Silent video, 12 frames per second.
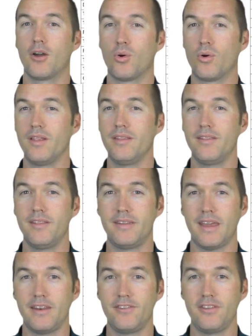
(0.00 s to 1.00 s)
According to the
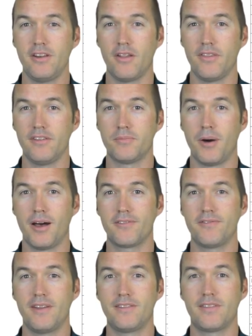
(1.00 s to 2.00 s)
datasheet on these
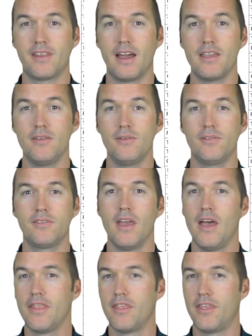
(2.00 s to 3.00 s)
MOSFETs that I used,
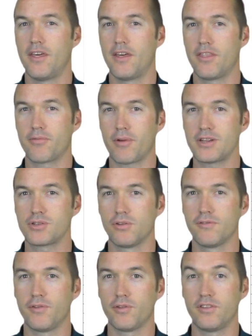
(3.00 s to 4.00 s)
the
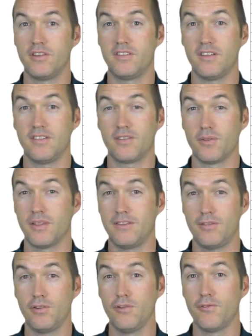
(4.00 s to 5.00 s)
threshold voltage is only
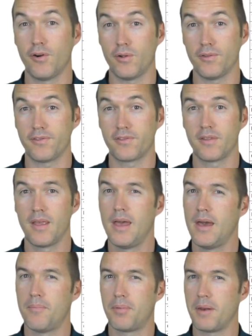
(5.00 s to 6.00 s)
2 volts.
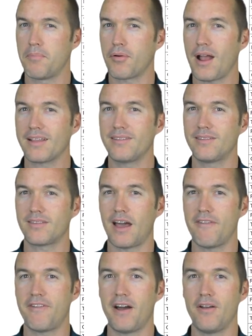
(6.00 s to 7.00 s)
But in practice,
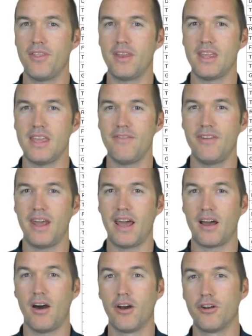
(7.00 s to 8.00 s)
I found that even
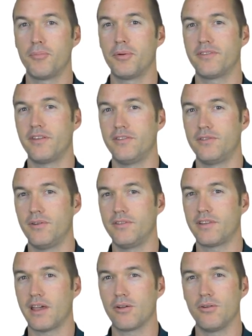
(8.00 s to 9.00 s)
at 100% duty
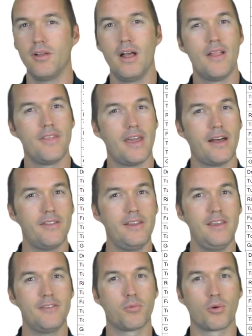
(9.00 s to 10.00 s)
cycle, the
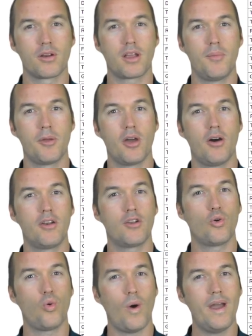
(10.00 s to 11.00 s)
LEDs weren't coming on
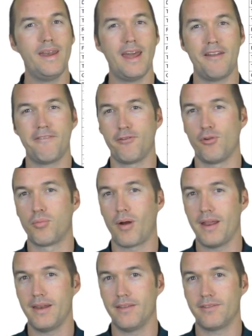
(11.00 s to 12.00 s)
quite at full
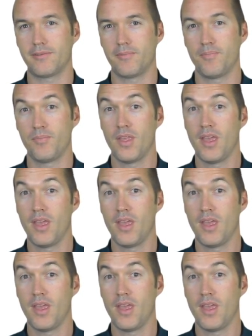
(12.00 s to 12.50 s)
brightness.